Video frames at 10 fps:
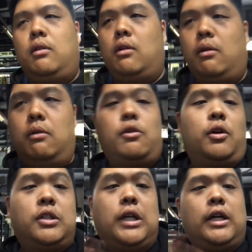you know,
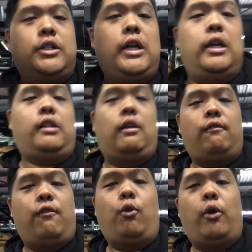not charge
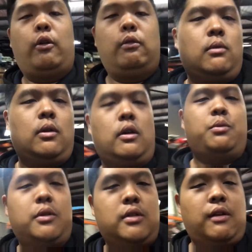anything for it you
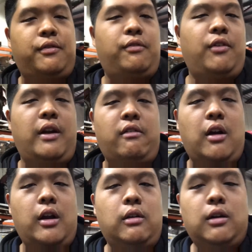guys want stuff for free,
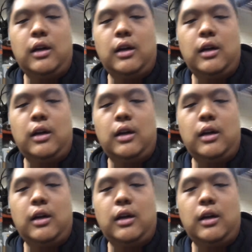right?